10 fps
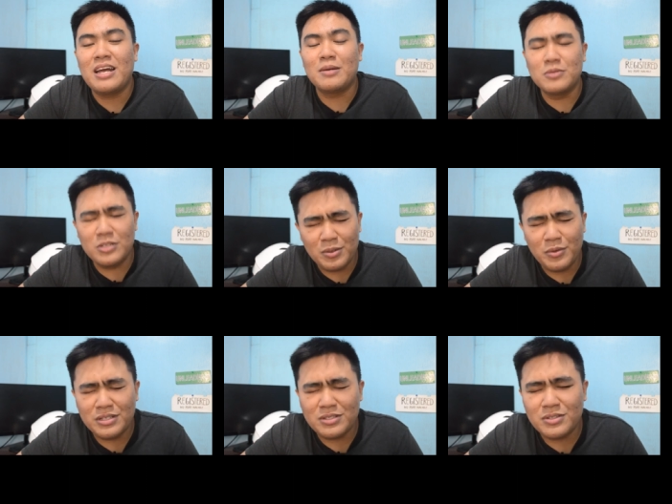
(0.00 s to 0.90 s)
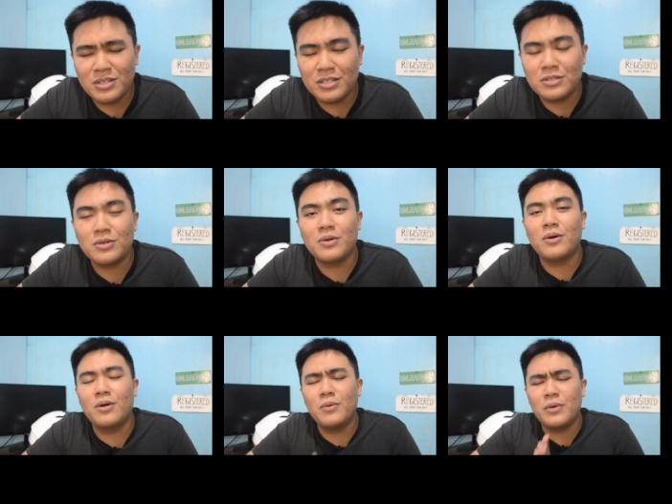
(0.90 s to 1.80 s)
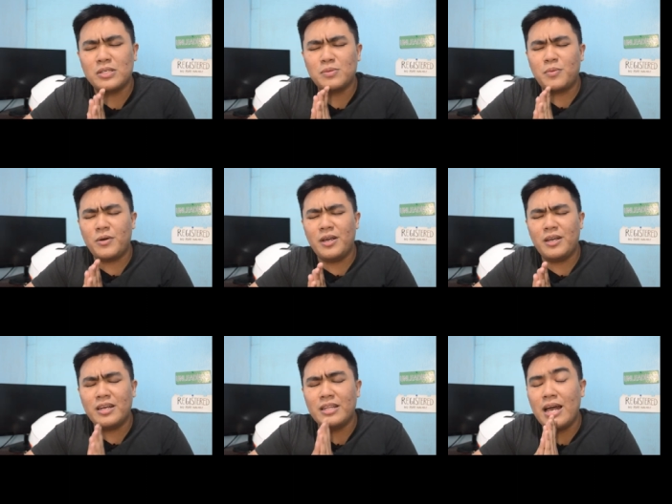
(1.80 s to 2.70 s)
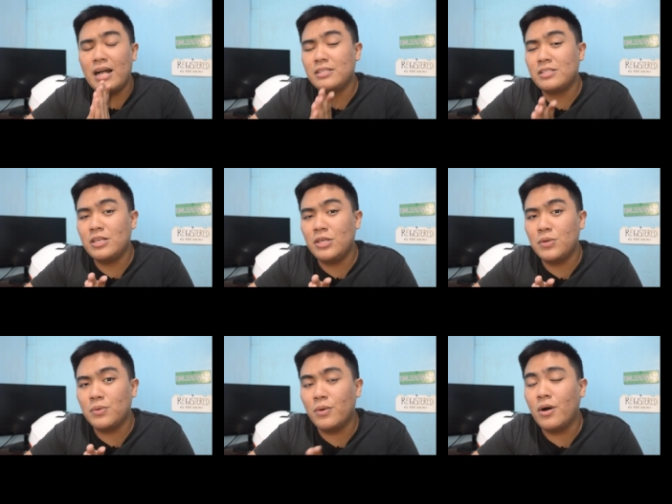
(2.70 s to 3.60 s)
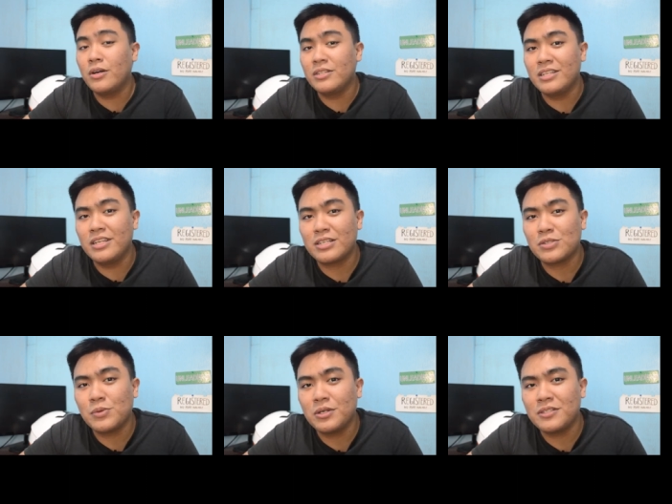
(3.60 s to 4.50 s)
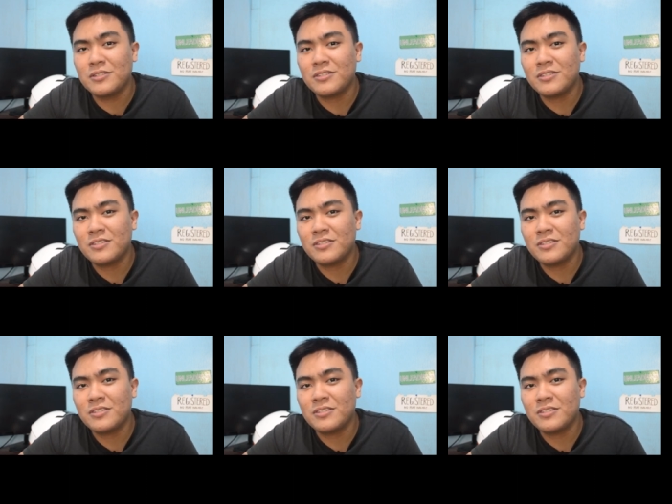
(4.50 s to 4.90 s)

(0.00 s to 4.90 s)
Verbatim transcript: I'm Jay Buensuceso. Always pray and I'll see you on the next one.